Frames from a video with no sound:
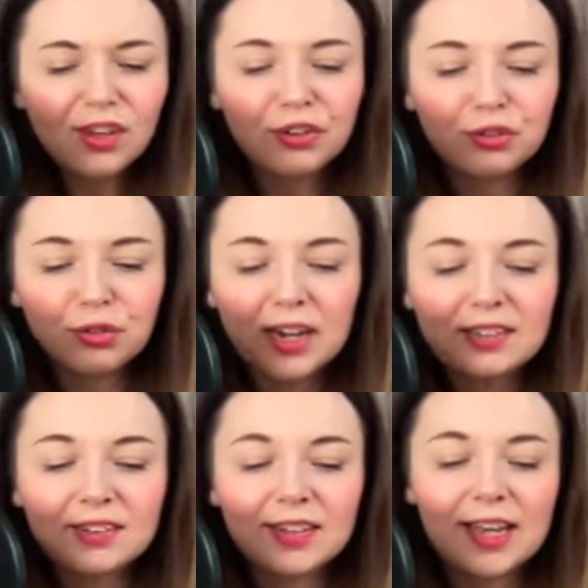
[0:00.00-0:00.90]
You're
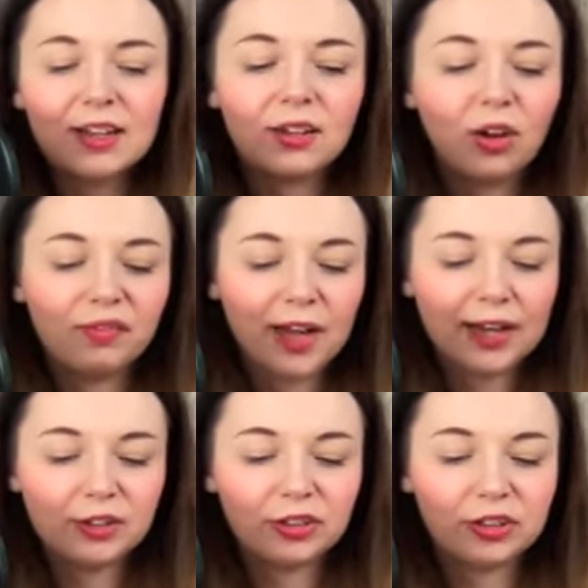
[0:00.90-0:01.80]
trying to take a lot of
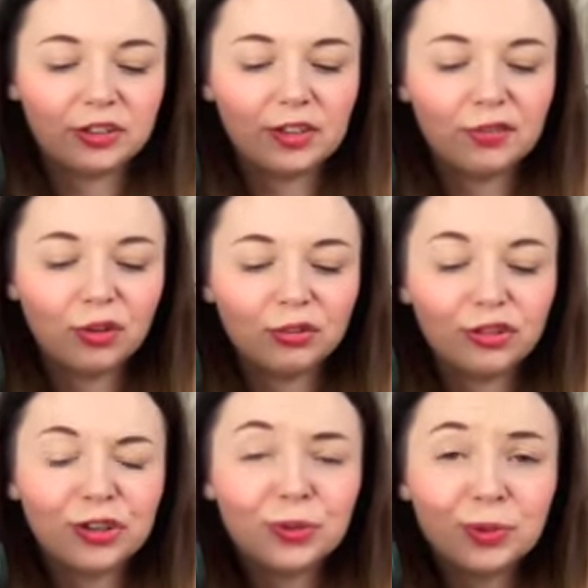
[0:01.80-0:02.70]
action. You've got
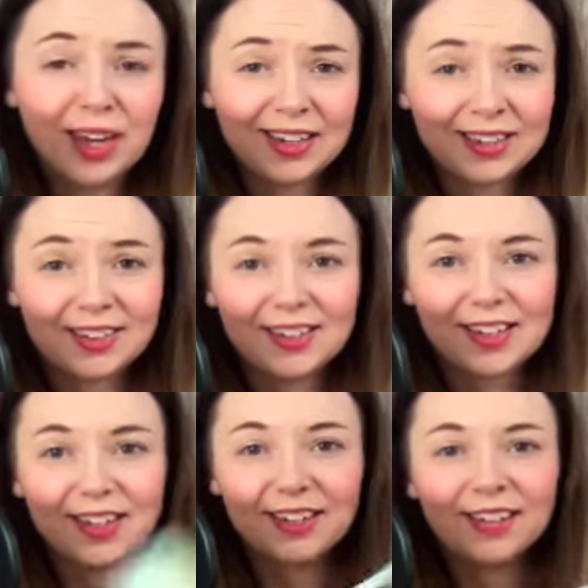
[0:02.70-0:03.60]
two knights
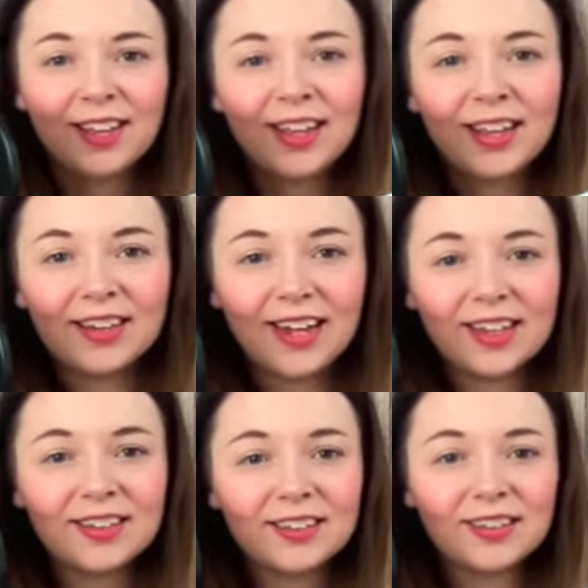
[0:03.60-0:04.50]
here.
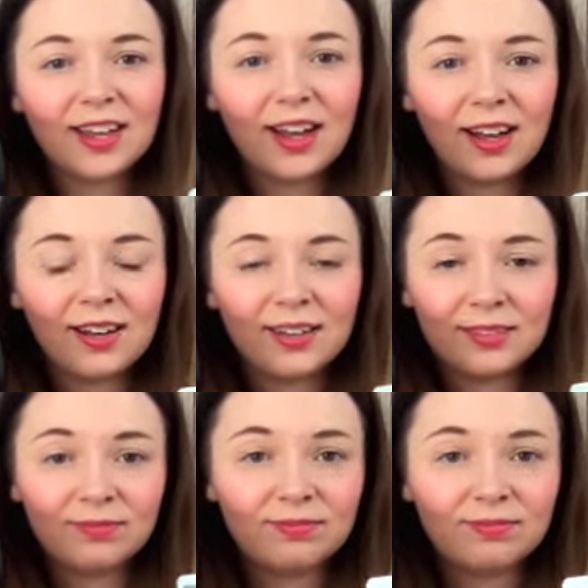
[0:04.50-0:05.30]
Knights are